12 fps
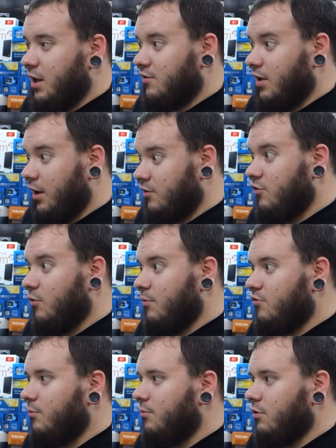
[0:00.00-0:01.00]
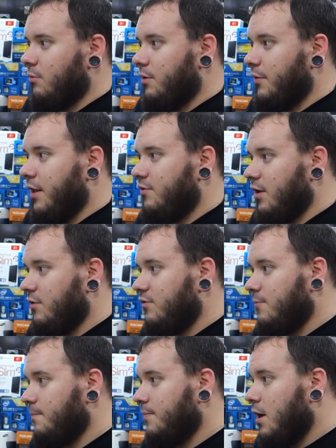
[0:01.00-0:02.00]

It's like super, super durable in that sense.